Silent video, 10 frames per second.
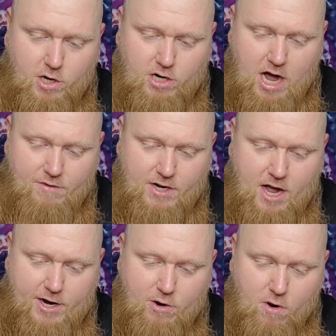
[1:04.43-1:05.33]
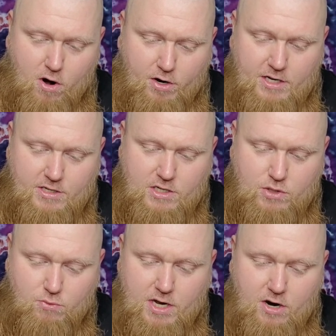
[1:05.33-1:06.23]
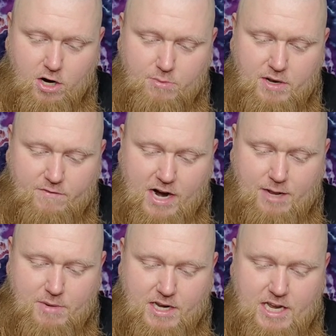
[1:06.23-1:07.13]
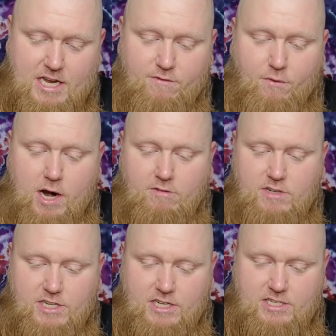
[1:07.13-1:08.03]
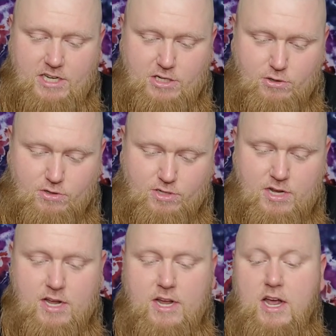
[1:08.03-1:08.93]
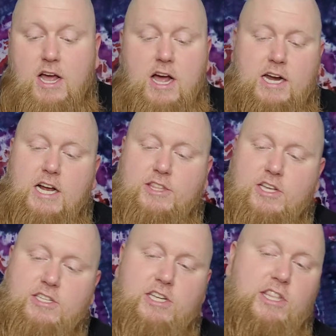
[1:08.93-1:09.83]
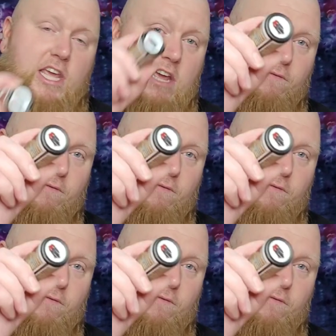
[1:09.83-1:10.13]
oil, avocado, argan, sweet almond, vitamin E, and fragrance and essentials. I got this in the